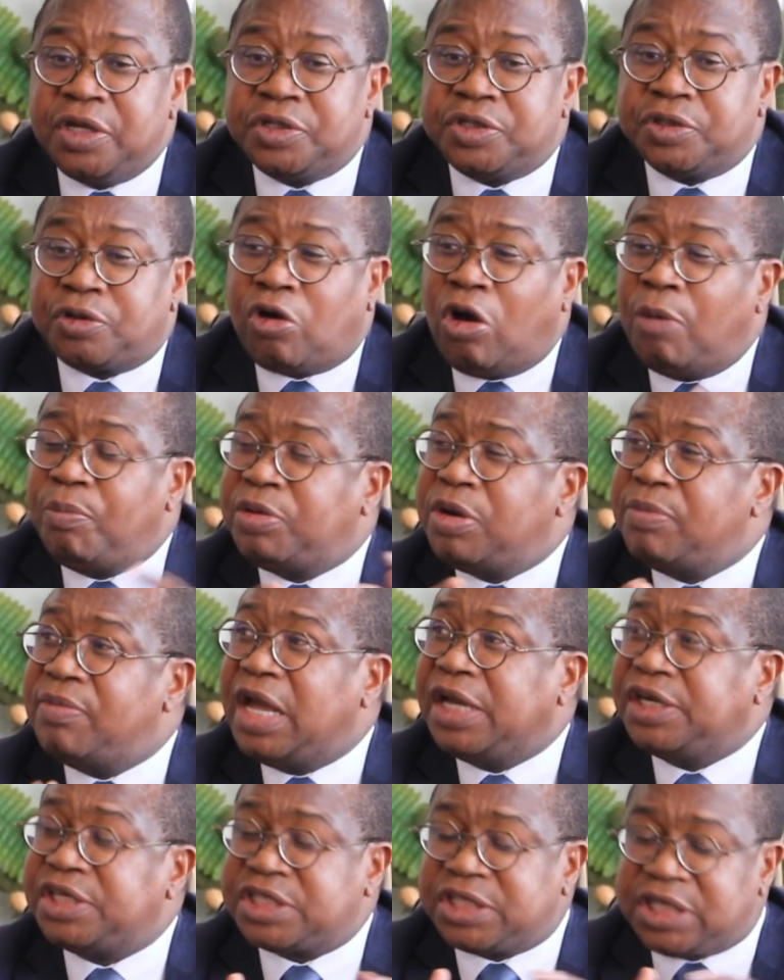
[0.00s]
to
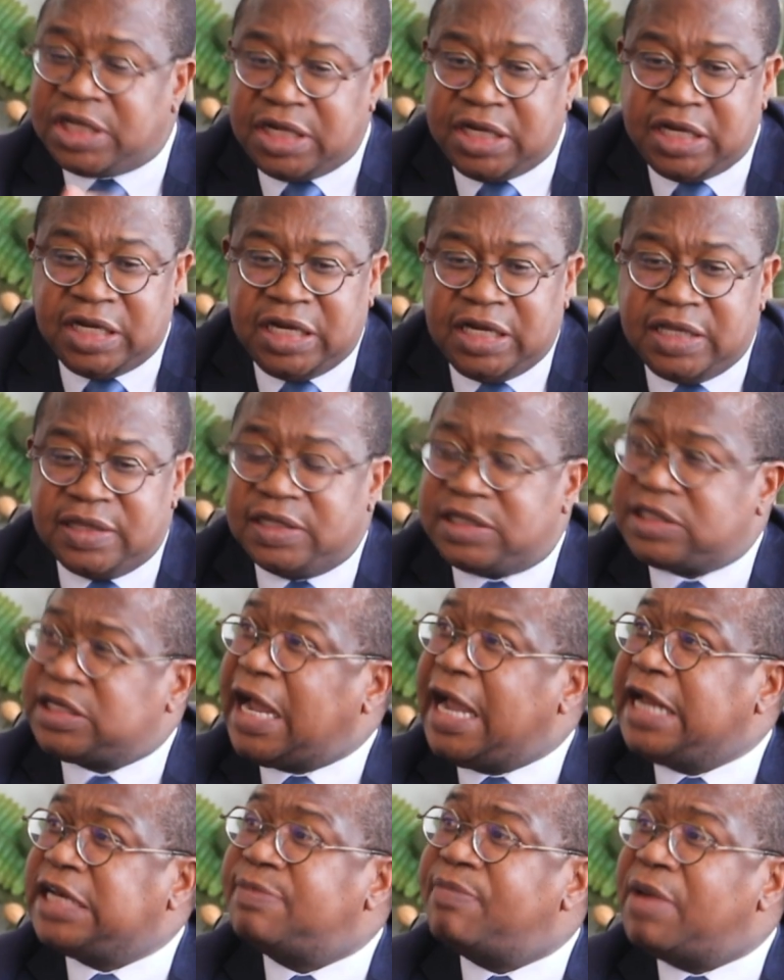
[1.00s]
complement the
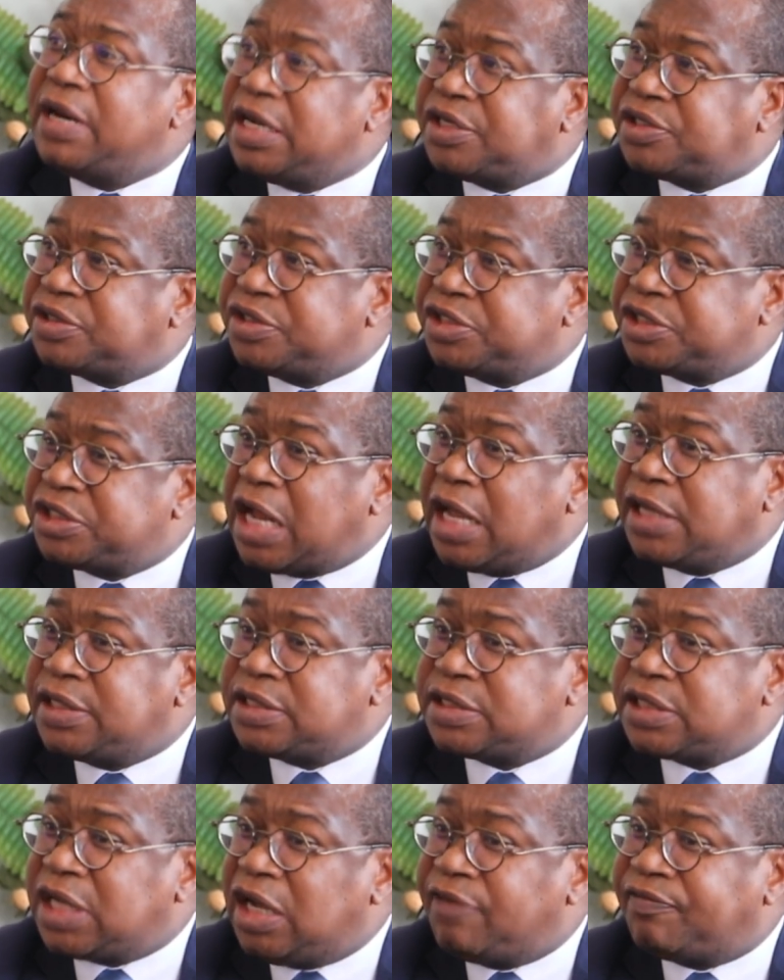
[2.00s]
tight monetary
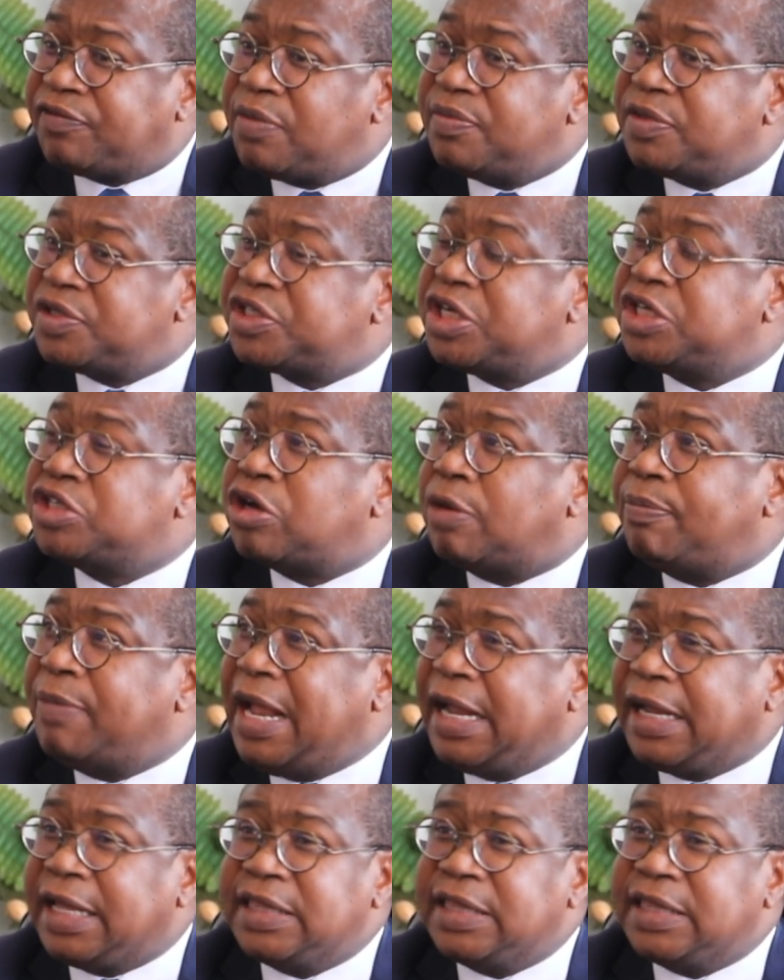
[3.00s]
stance from the central bank.